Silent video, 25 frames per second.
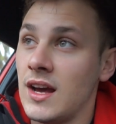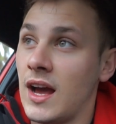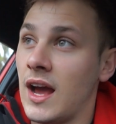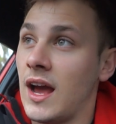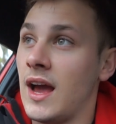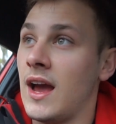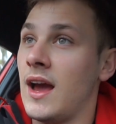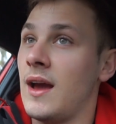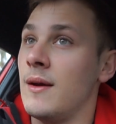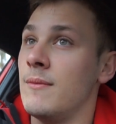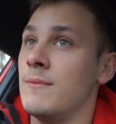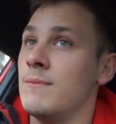
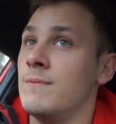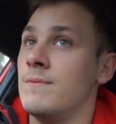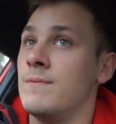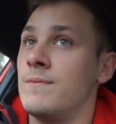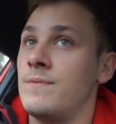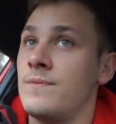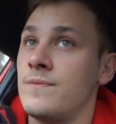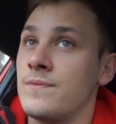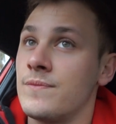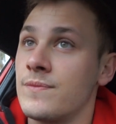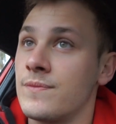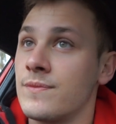I
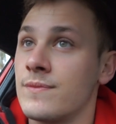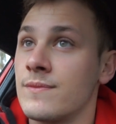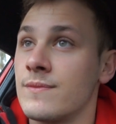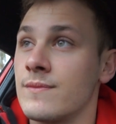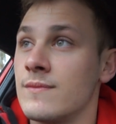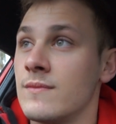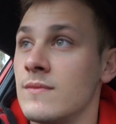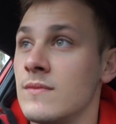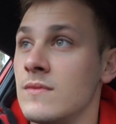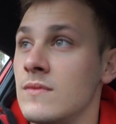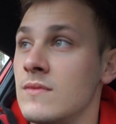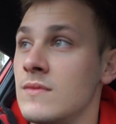
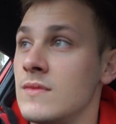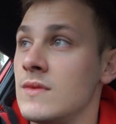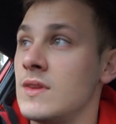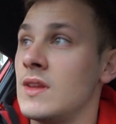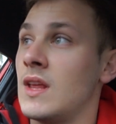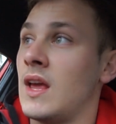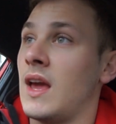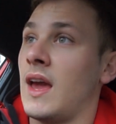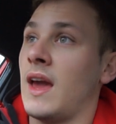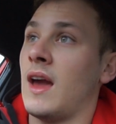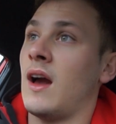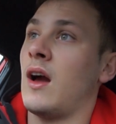
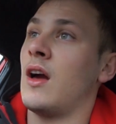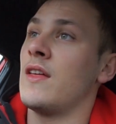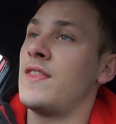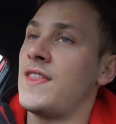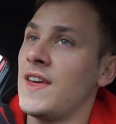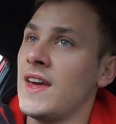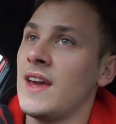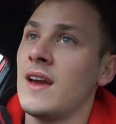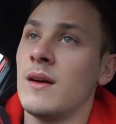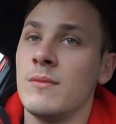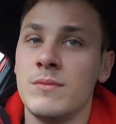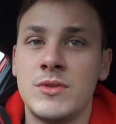
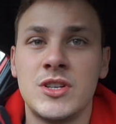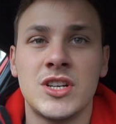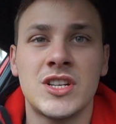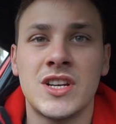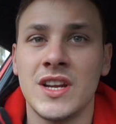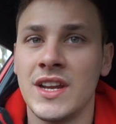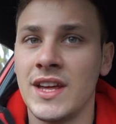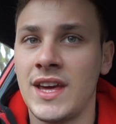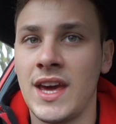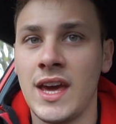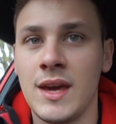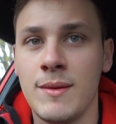think I'm just
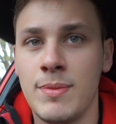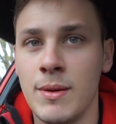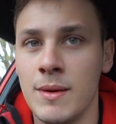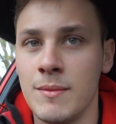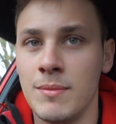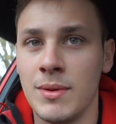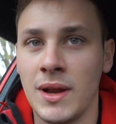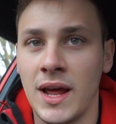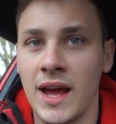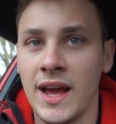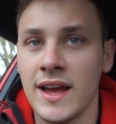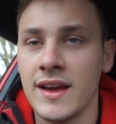going to keep
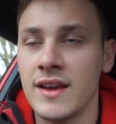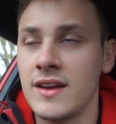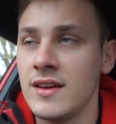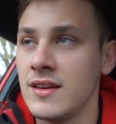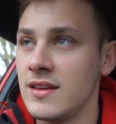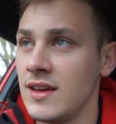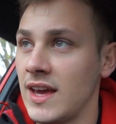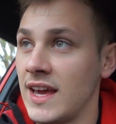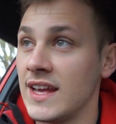it black.